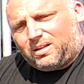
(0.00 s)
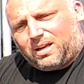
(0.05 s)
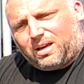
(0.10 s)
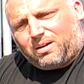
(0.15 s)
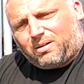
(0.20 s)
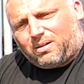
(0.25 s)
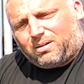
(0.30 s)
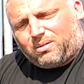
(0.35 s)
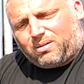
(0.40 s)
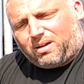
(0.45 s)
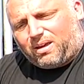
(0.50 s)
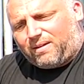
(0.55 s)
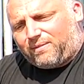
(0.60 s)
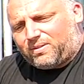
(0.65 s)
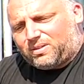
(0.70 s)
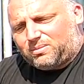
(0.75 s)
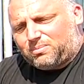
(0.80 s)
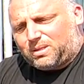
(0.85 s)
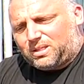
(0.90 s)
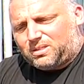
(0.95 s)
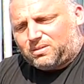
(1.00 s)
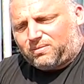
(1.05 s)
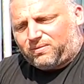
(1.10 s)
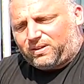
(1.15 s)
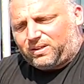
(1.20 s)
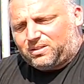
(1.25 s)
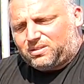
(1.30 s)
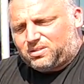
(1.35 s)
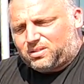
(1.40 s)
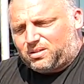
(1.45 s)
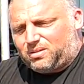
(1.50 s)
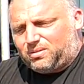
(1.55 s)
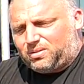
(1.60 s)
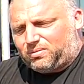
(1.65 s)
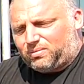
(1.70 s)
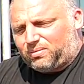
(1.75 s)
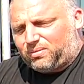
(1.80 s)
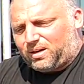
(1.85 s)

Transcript: Now I don't have as much of an excuse for